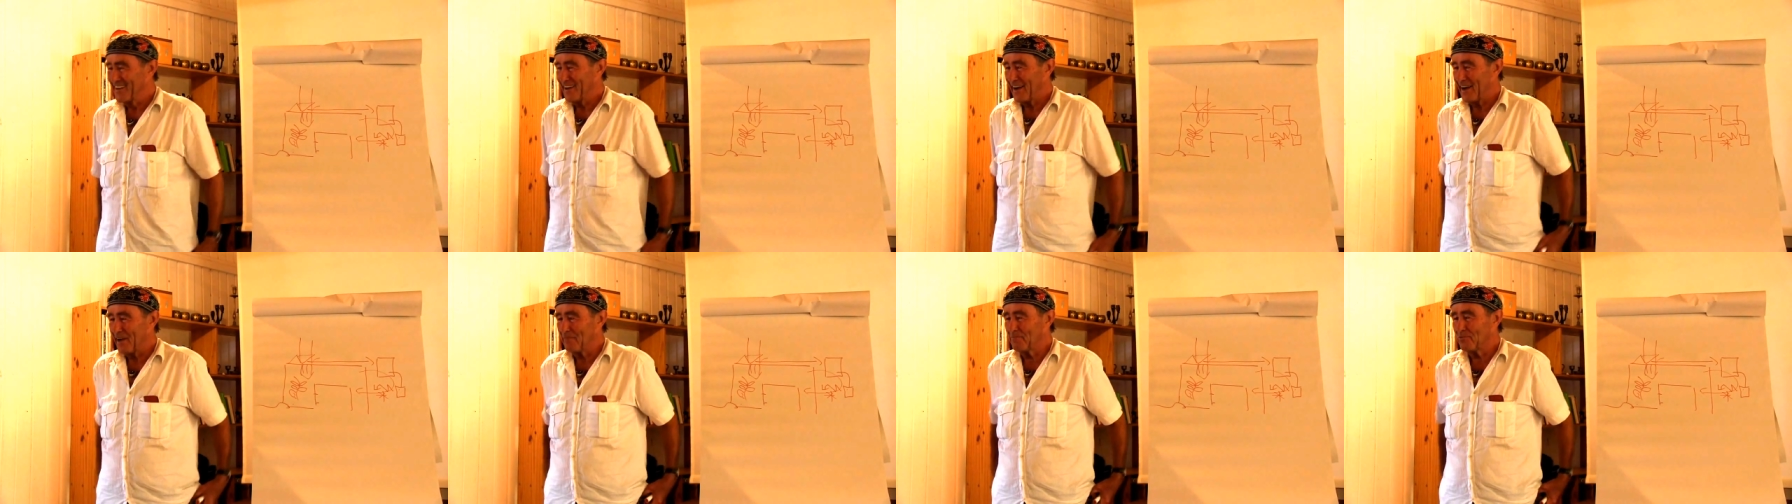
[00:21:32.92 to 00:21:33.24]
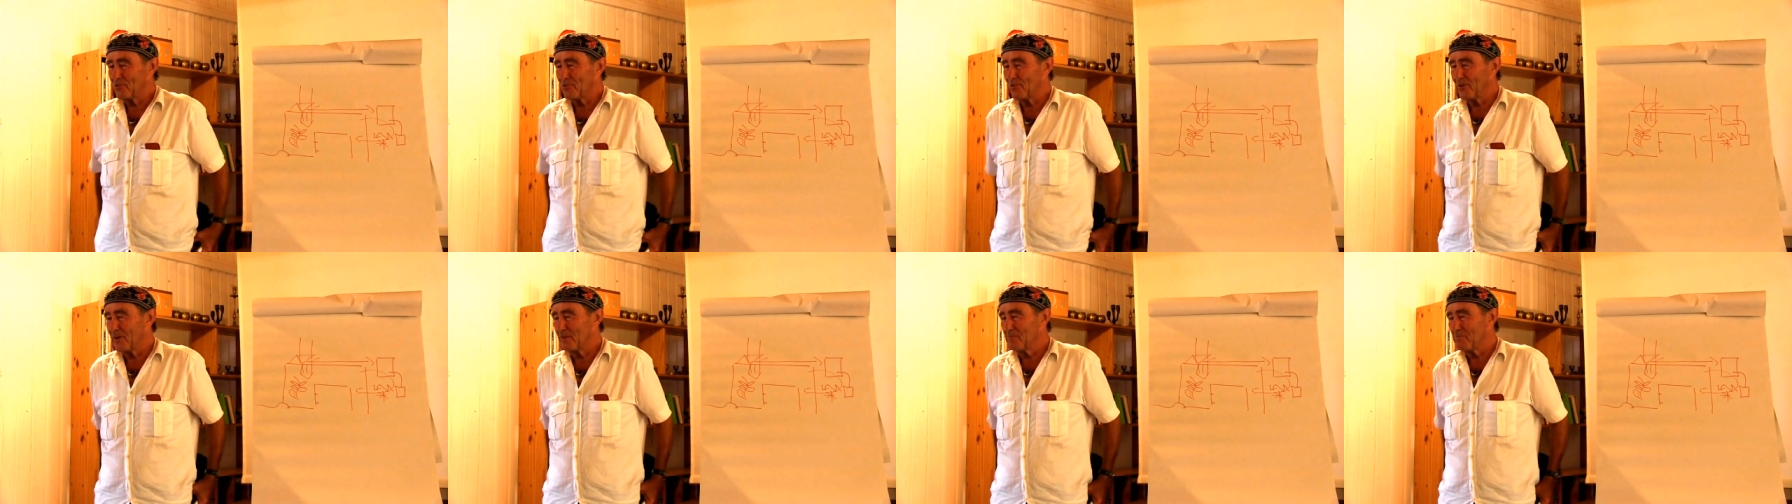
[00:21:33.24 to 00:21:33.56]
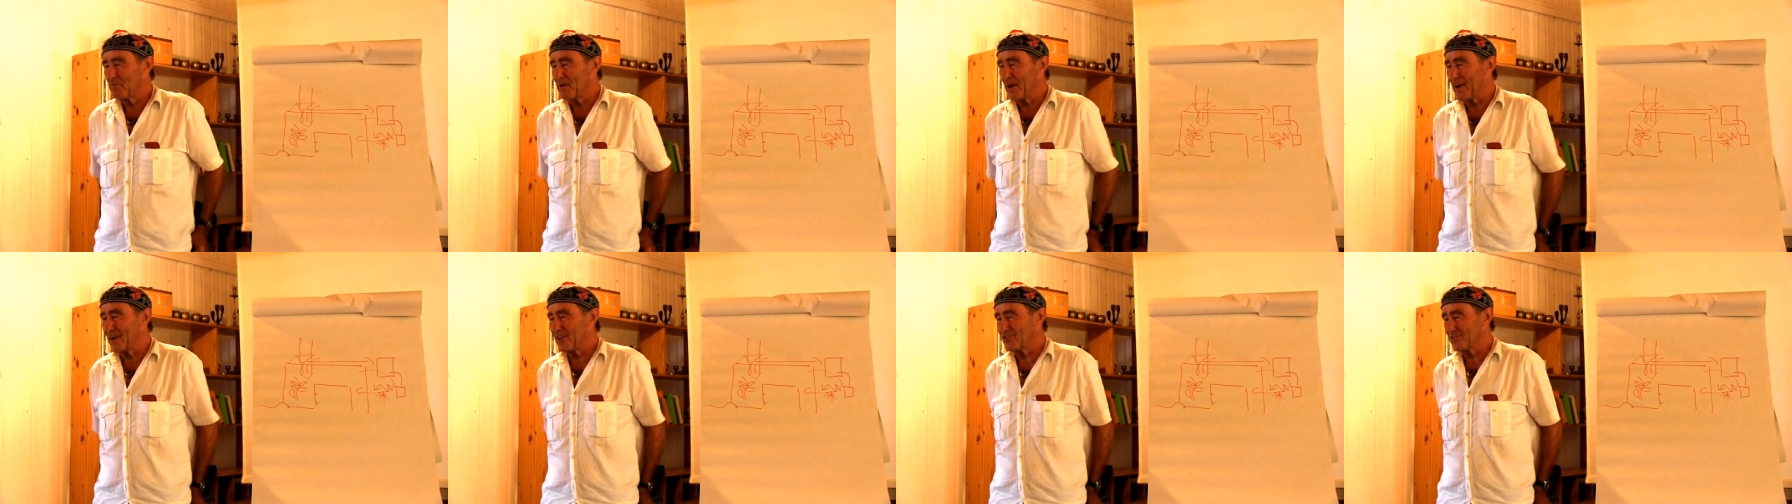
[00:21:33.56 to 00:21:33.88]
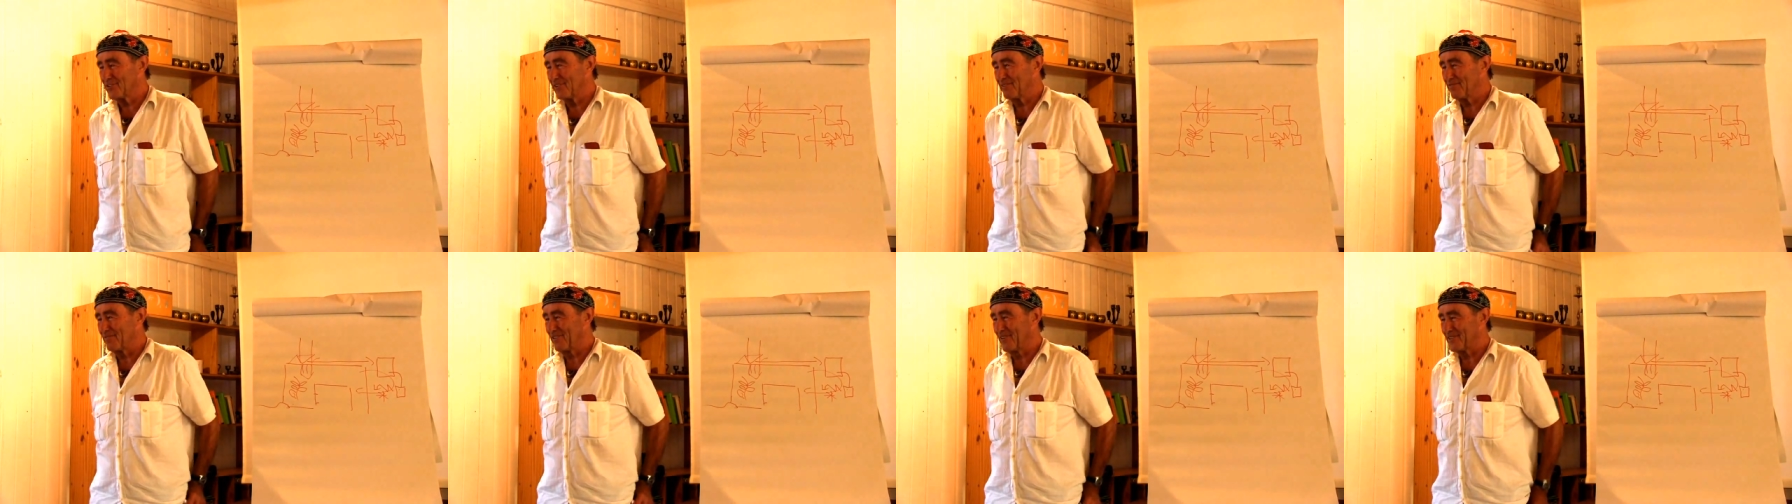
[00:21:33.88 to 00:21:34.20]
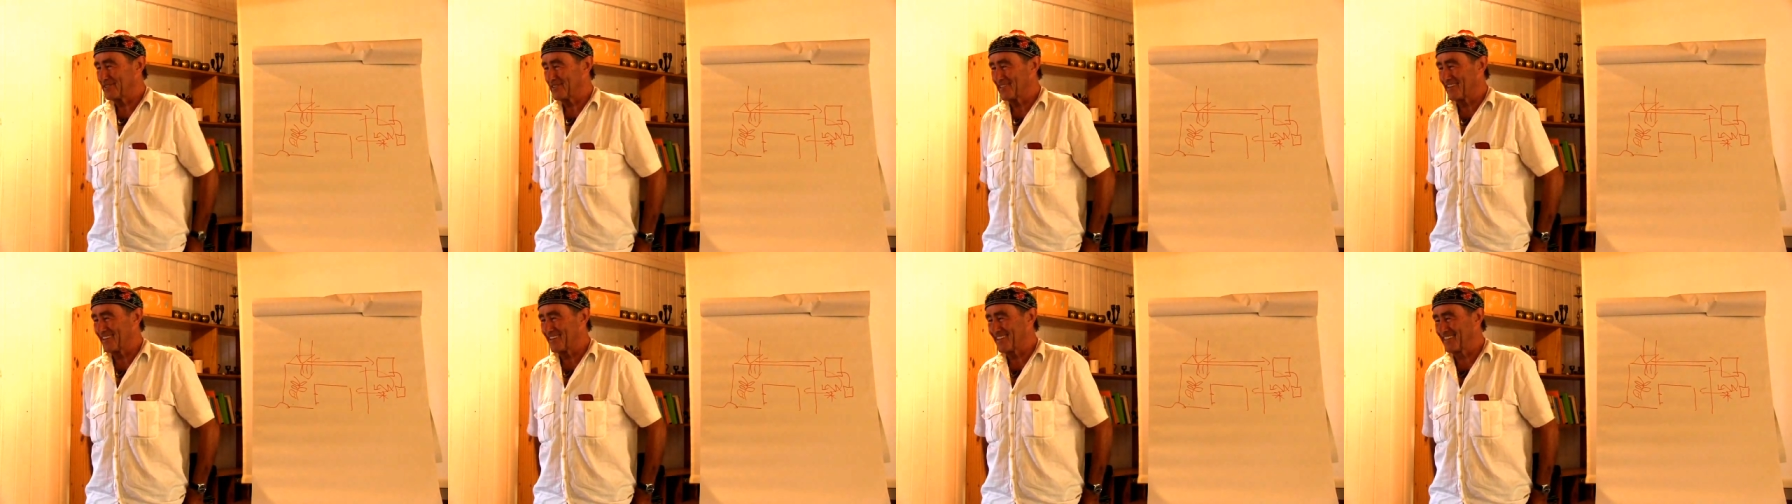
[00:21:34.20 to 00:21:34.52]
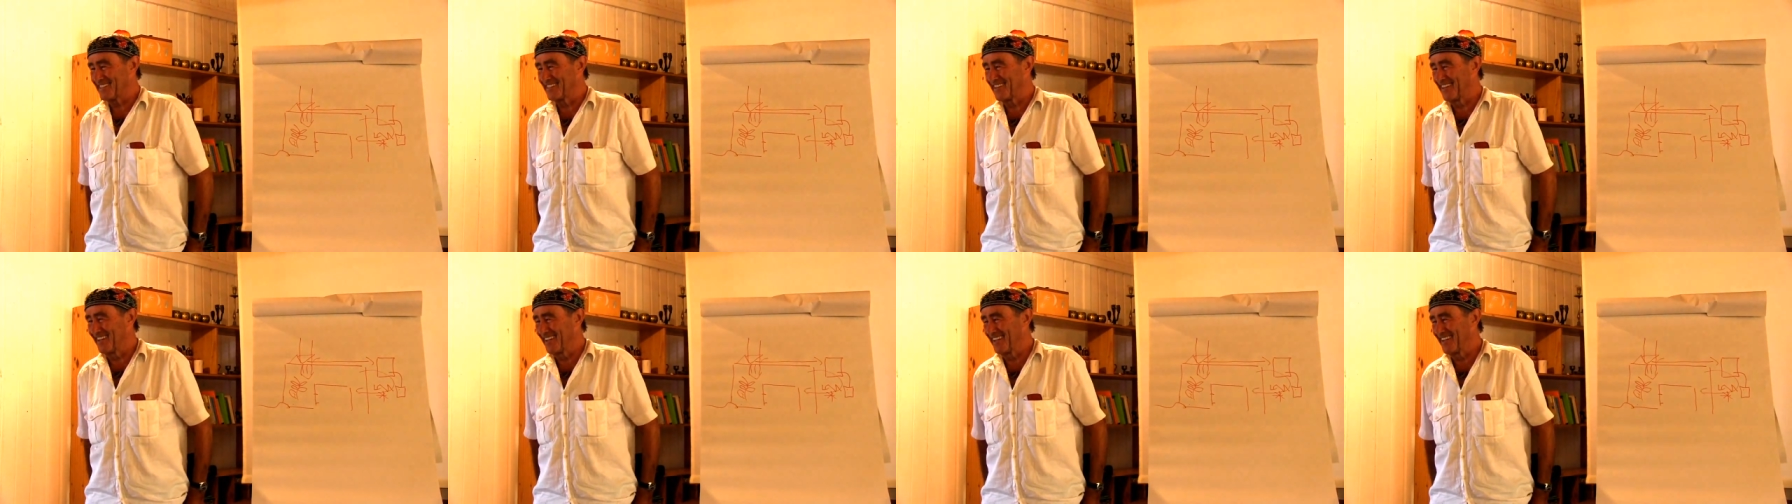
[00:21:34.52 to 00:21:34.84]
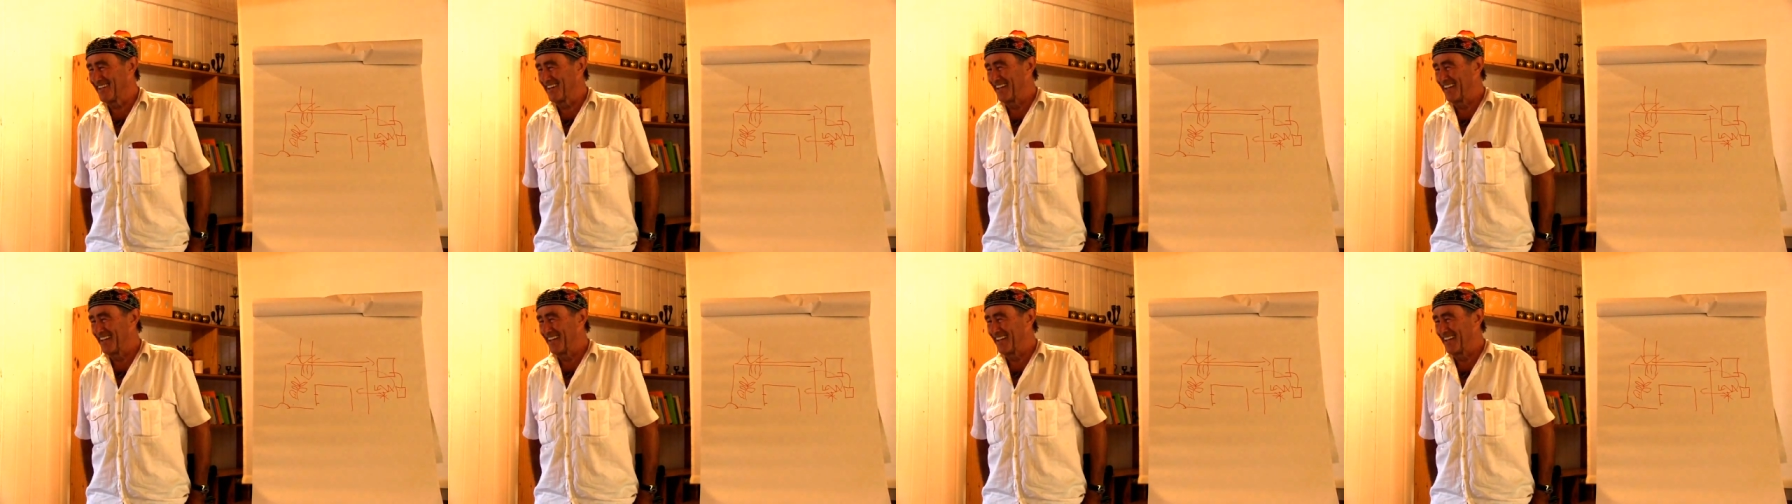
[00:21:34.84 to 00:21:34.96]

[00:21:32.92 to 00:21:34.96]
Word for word: I'm too impatient for this.